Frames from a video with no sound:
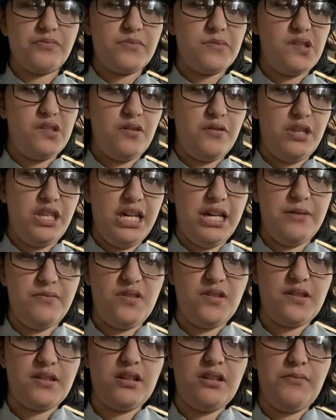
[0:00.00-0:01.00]
so yeah, I'm
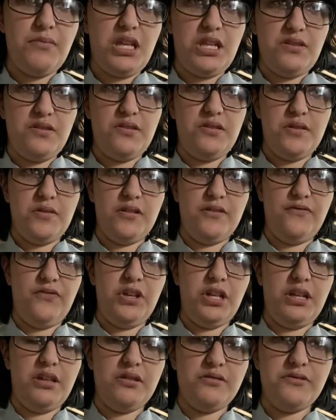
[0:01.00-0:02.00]
just going to make this short
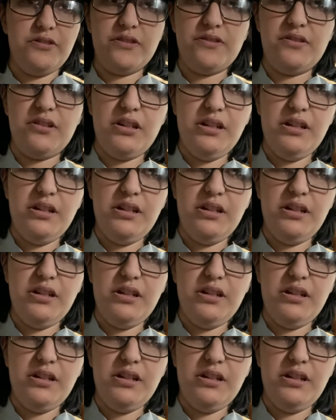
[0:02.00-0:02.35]
video just